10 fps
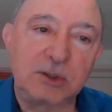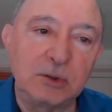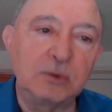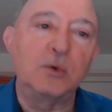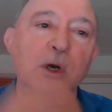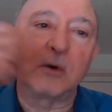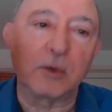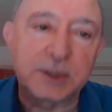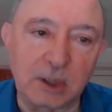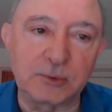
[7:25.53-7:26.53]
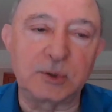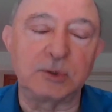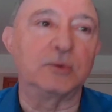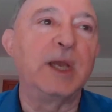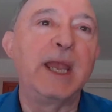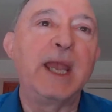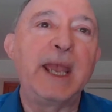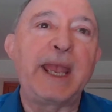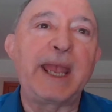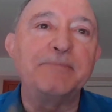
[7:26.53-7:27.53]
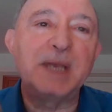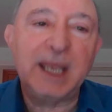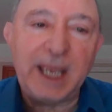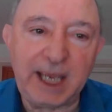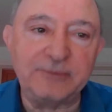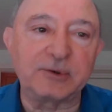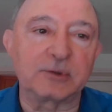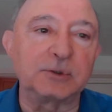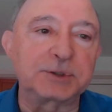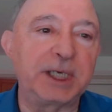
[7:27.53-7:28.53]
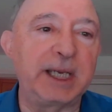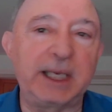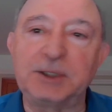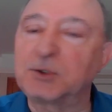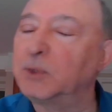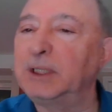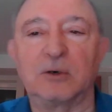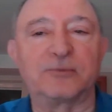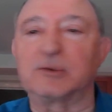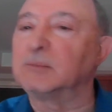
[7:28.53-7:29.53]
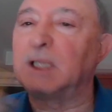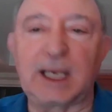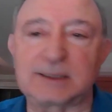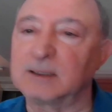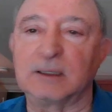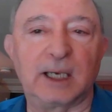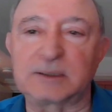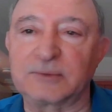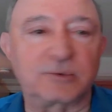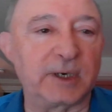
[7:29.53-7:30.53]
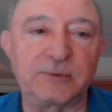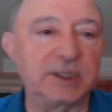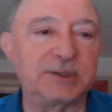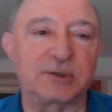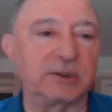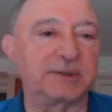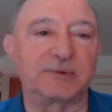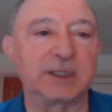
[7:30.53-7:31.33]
do or don't do. And behavioral change, we know from lots and lots of great research for